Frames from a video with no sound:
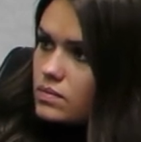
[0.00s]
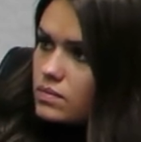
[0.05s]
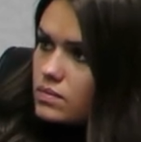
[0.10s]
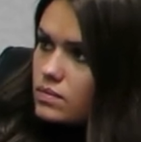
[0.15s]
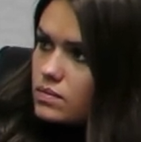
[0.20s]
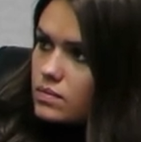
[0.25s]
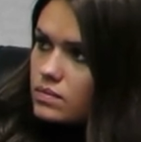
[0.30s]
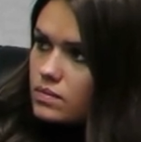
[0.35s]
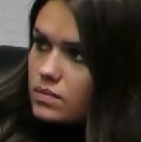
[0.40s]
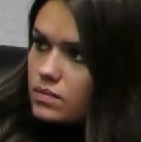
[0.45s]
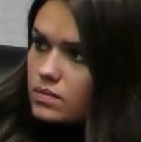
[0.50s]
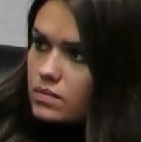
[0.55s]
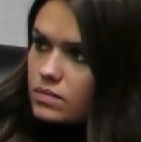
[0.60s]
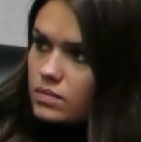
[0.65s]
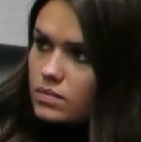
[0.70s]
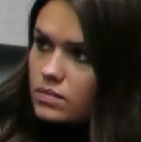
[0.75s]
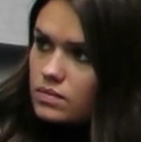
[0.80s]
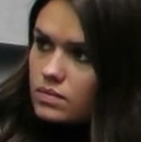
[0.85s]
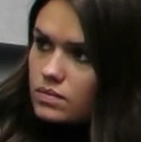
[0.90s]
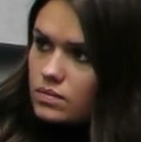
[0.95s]

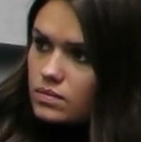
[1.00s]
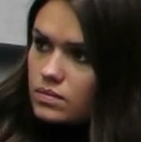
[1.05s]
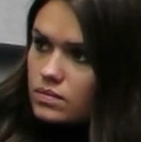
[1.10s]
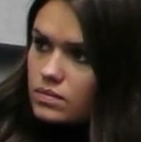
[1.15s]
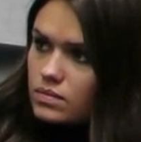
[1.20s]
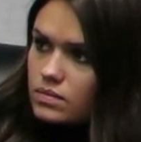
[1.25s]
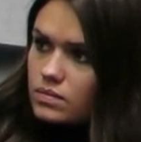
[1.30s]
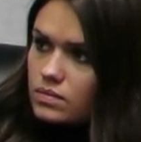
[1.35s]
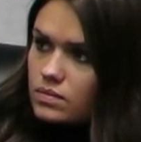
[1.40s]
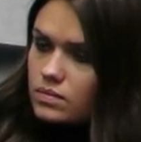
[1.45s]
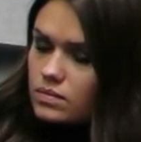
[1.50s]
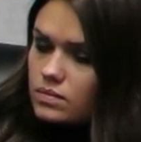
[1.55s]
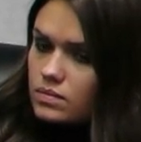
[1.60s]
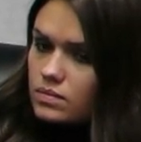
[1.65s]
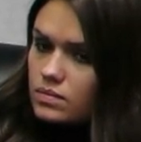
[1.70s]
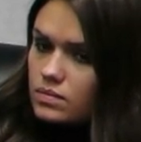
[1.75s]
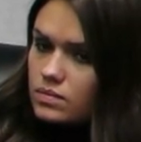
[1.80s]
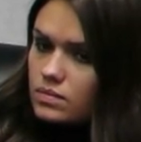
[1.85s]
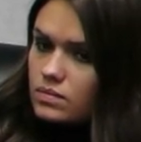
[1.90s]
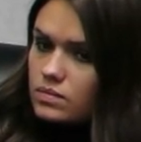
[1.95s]

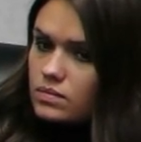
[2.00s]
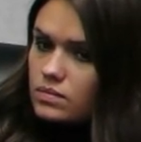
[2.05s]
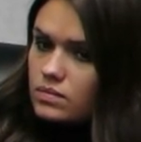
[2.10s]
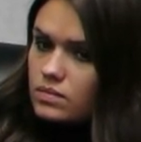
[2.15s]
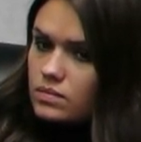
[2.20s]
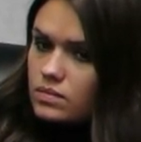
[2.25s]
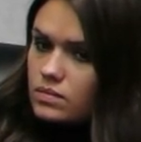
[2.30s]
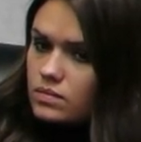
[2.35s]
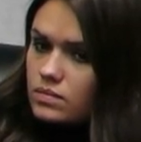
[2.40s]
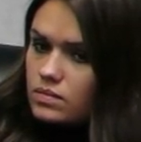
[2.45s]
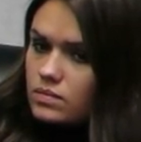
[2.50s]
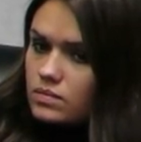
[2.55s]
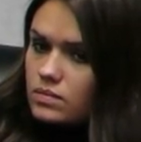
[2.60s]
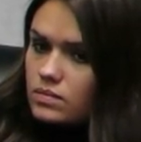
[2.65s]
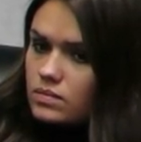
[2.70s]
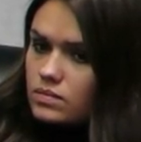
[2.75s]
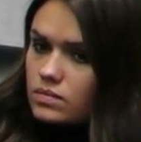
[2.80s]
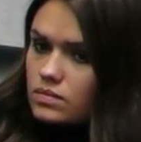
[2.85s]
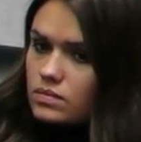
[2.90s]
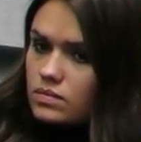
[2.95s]

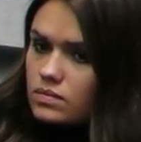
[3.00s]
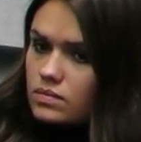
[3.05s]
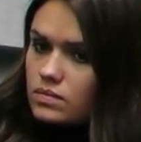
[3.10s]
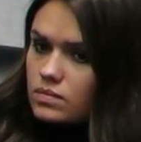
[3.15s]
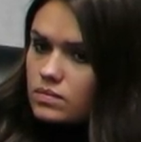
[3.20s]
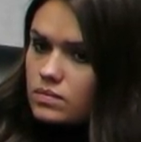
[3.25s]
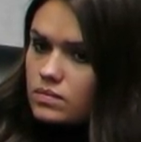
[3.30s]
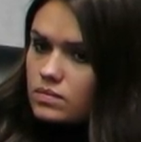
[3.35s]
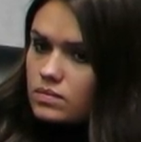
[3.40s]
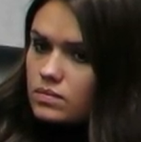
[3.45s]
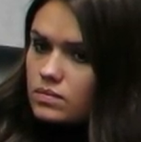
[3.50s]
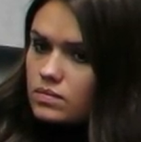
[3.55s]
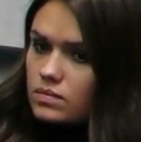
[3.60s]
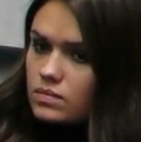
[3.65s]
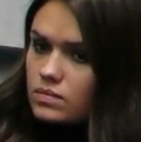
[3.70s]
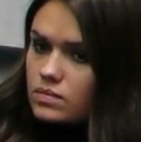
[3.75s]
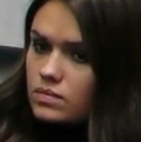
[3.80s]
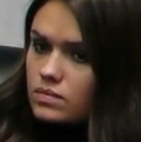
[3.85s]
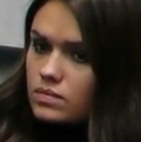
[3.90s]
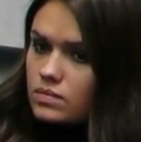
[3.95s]

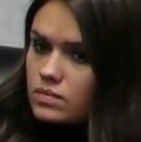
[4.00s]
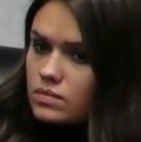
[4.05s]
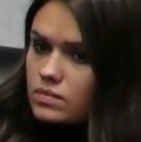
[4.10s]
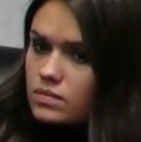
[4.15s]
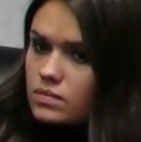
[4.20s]
The person shown says nothing.